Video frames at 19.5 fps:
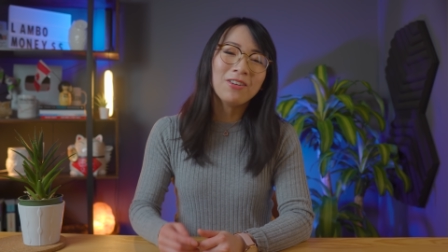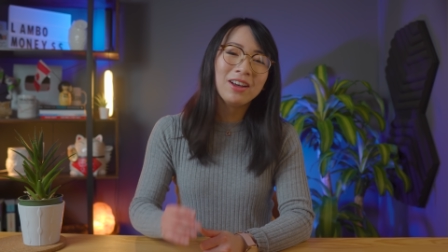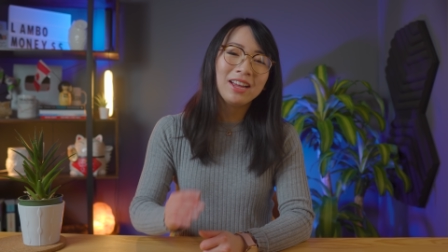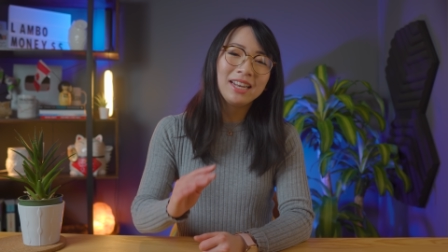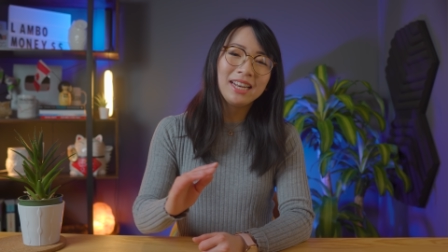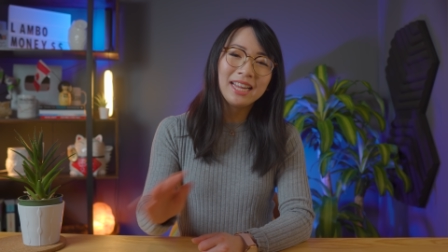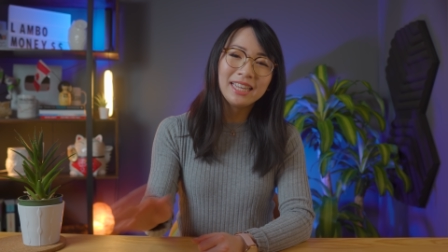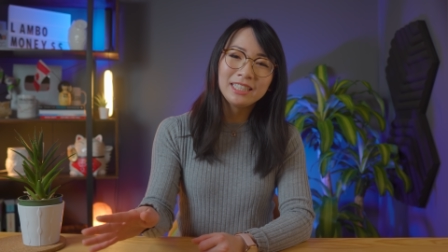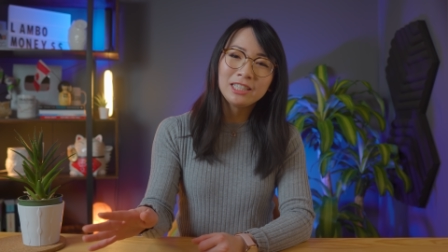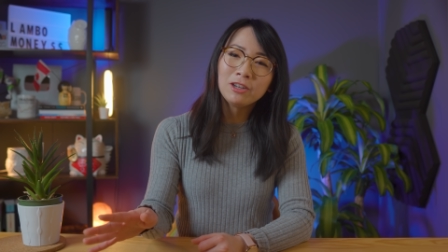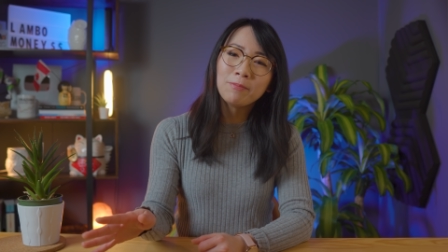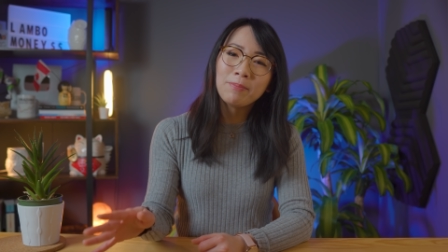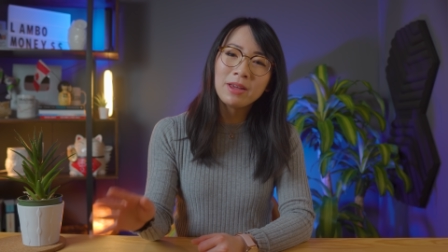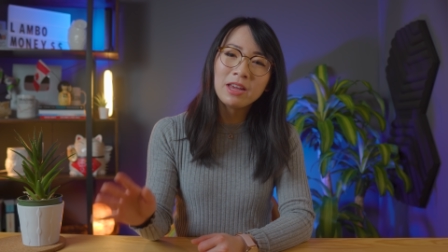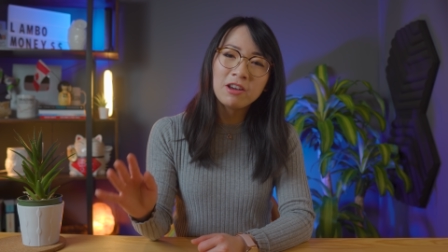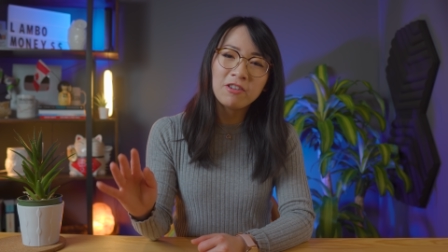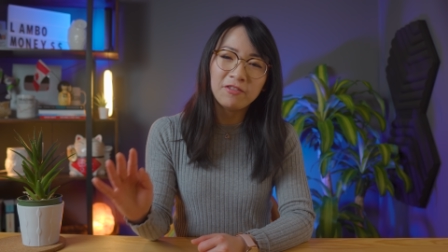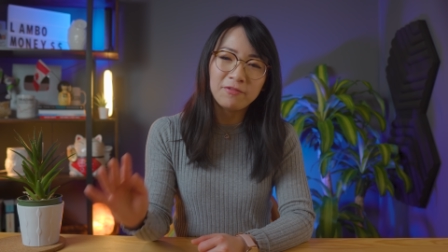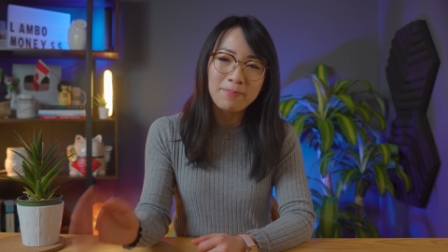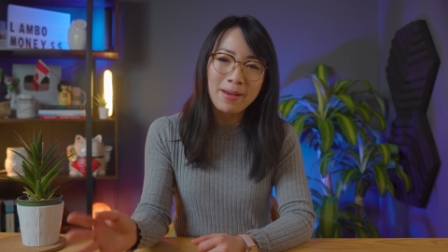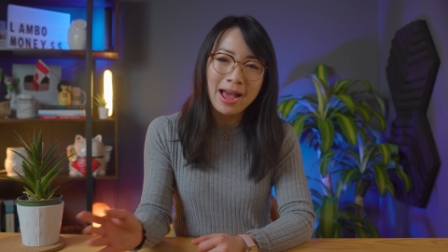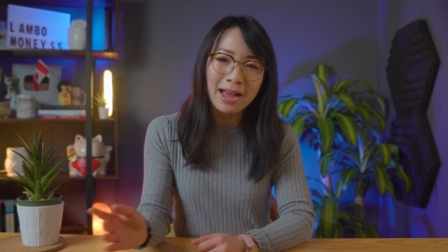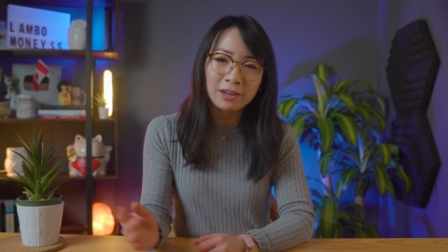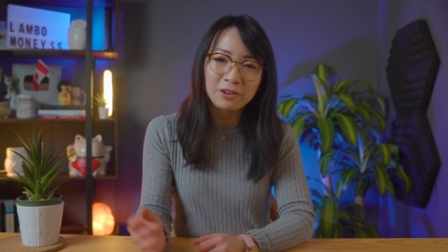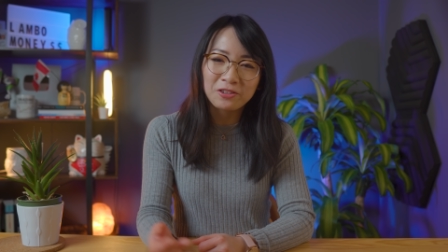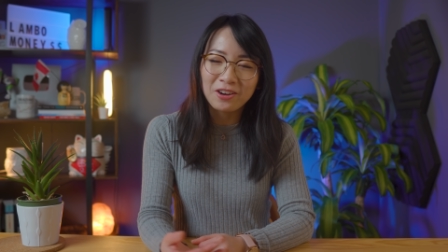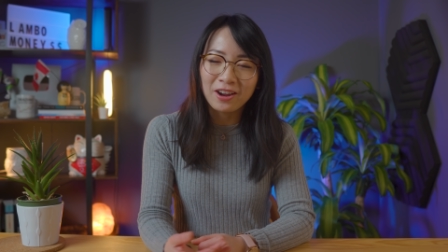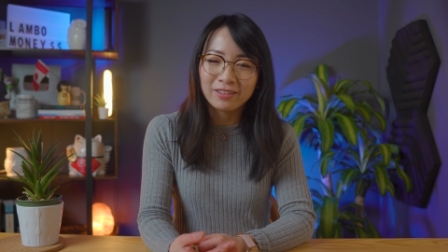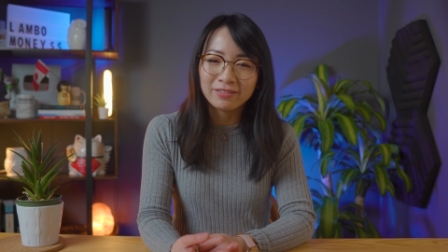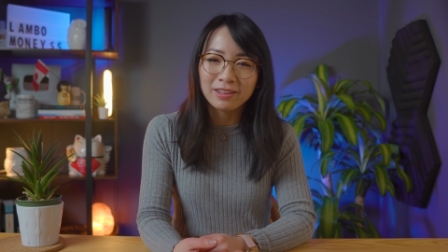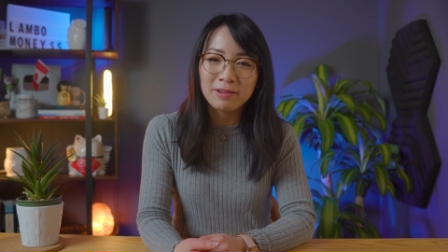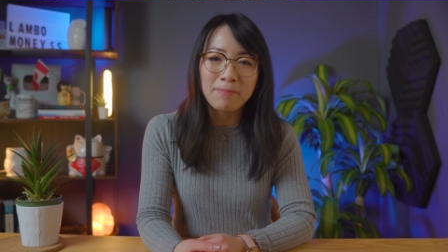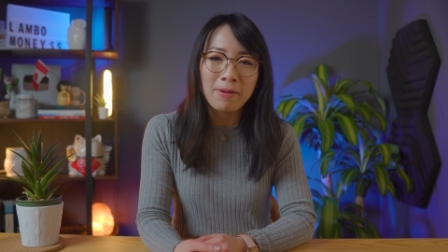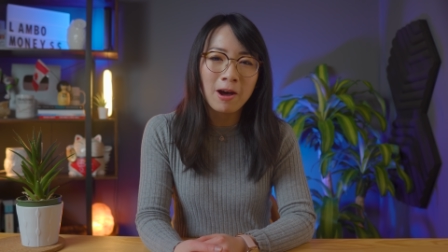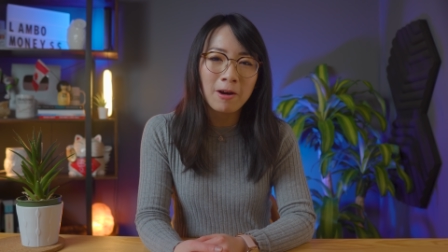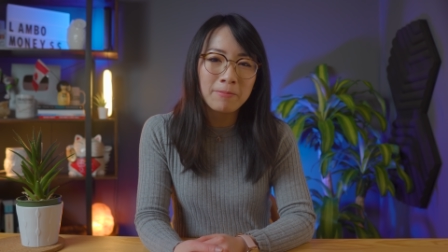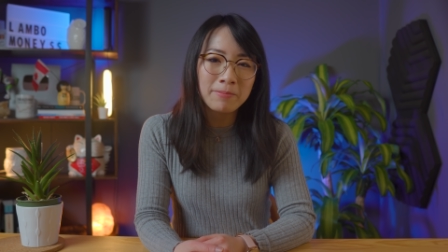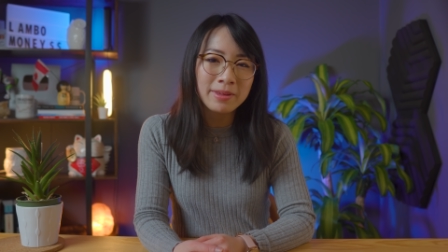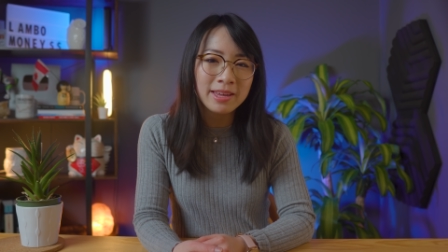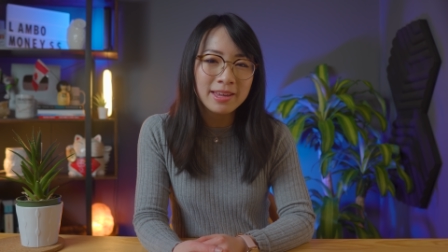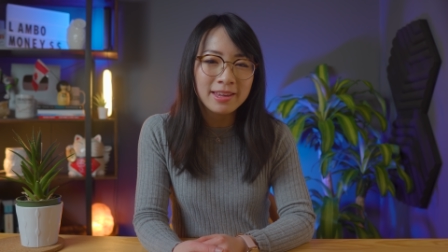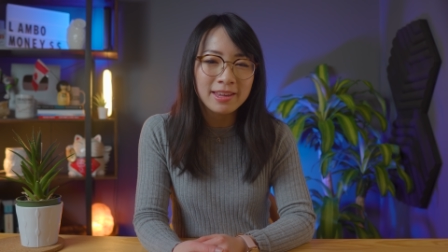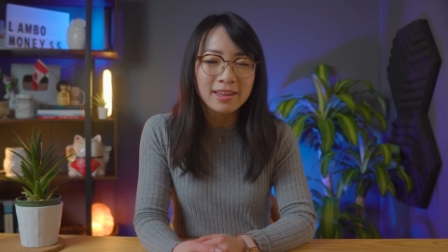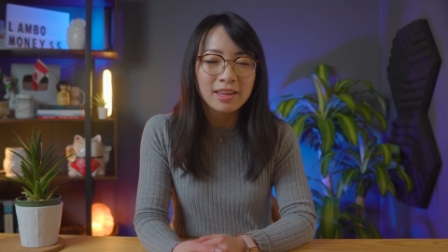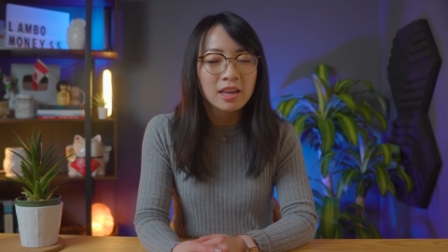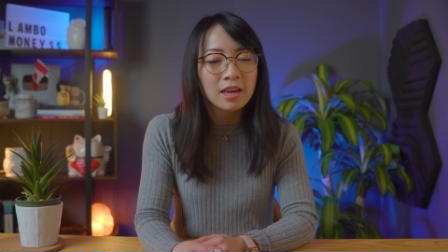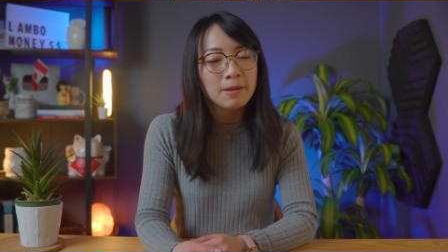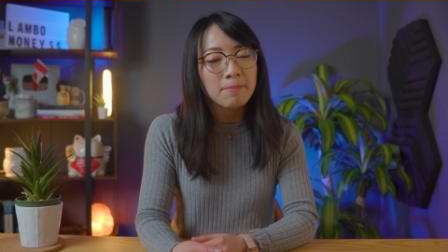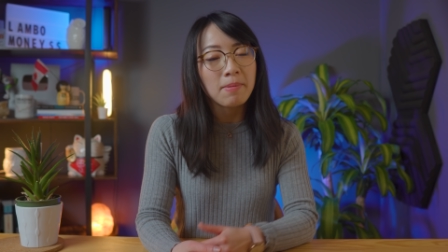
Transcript: a little bit of background about me.